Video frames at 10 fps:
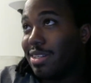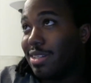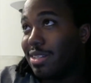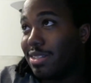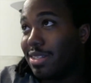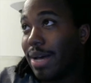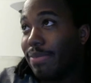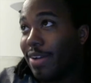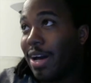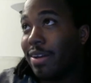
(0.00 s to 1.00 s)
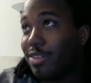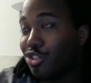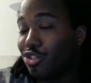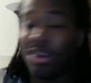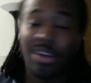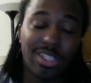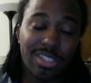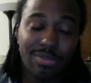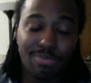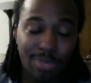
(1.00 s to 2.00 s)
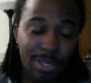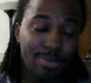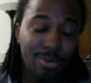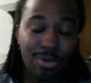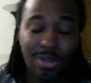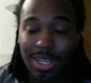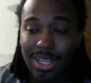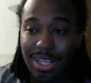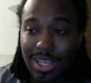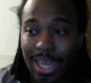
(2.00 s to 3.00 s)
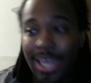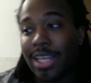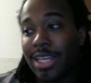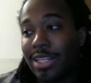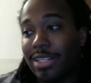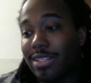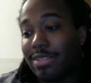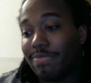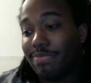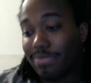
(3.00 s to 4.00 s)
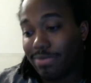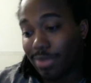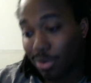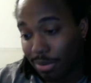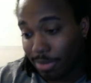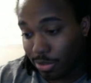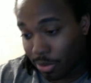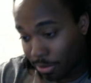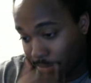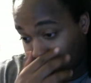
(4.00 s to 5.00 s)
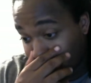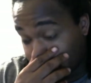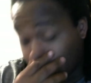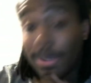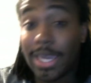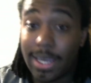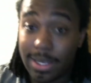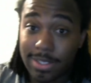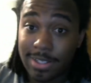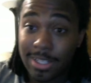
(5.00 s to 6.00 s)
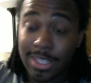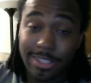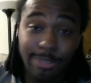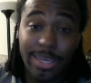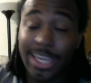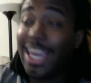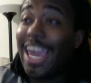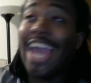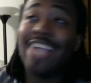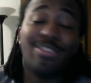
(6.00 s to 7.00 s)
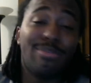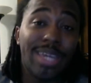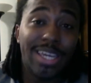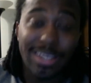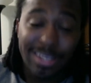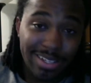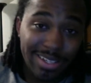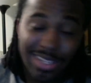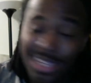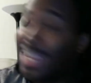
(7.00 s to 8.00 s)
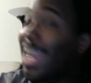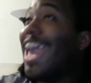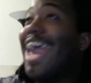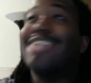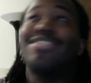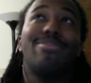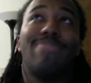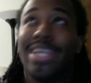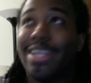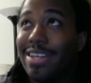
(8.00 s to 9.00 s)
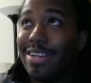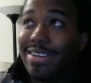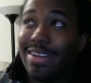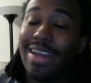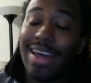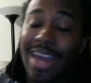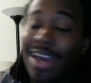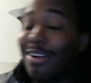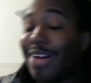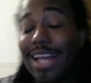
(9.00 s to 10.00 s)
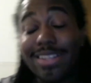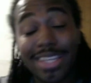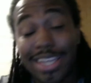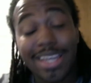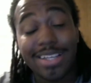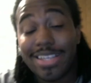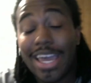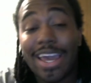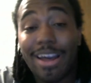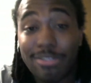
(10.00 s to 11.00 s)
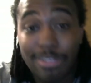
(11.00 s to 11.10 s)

the top five strongest people in the One Piece world. To me. To me. He has to be. He has to be. Hell, I think he could take out the